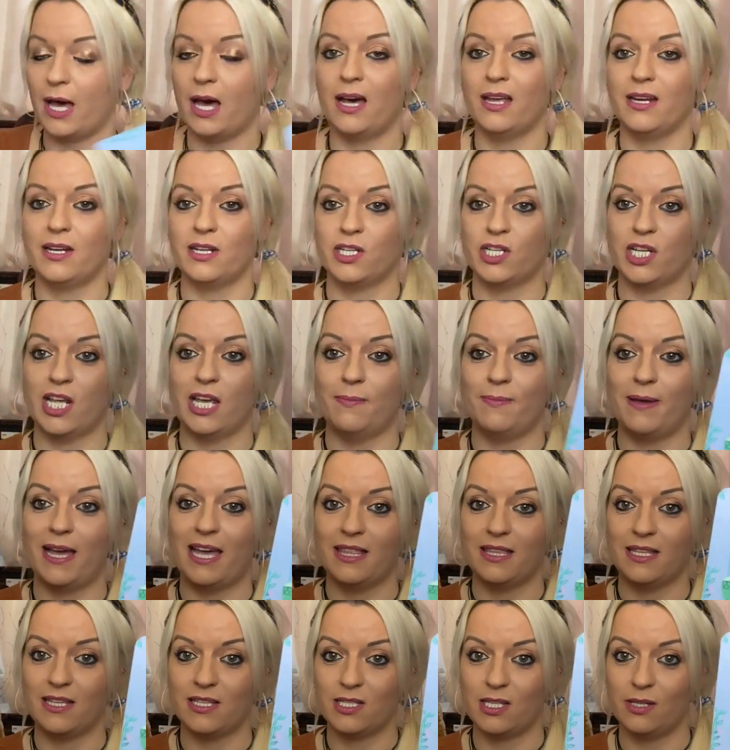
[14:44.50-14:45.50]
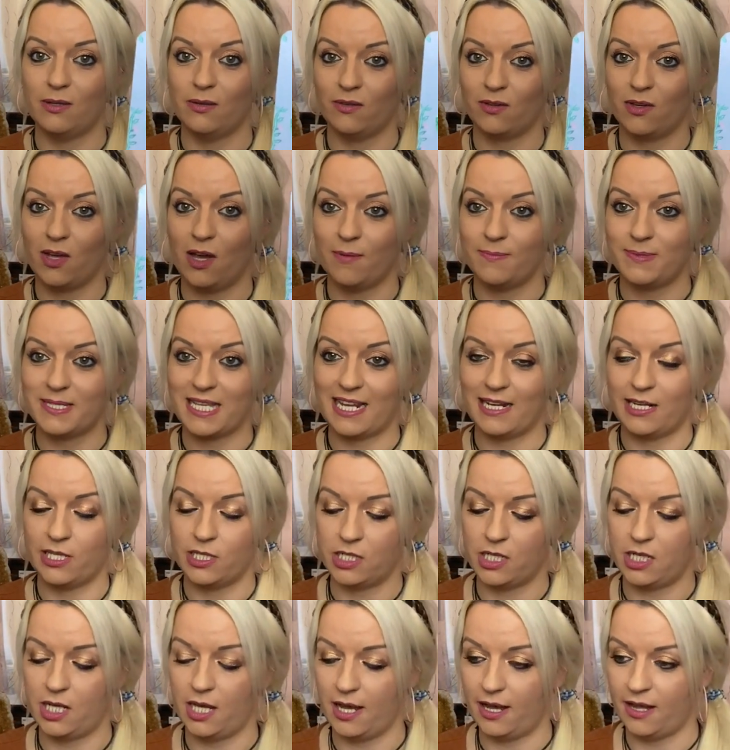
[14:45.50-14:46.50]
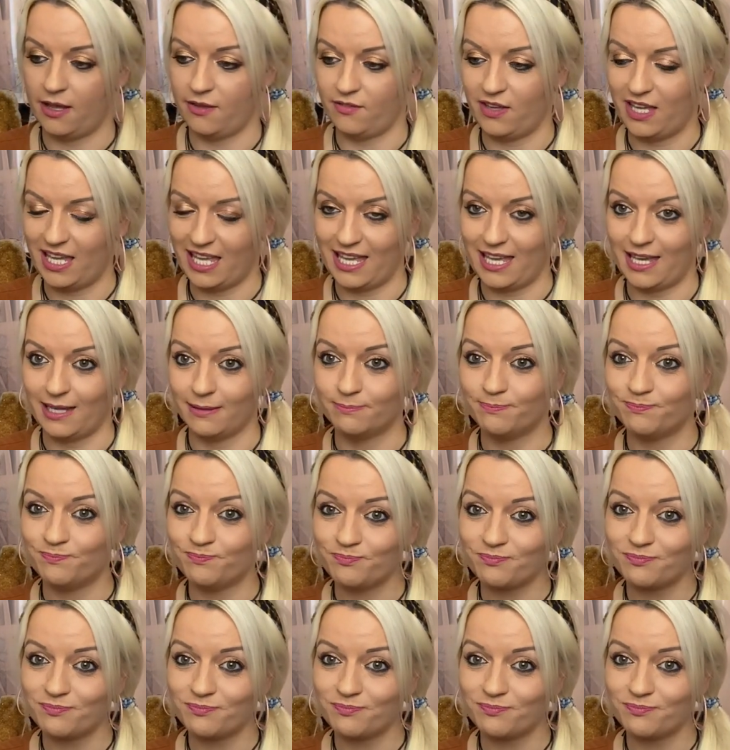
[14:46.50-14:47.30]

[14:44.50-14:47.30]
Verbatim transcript: partnership and this Two of Cups energy over here.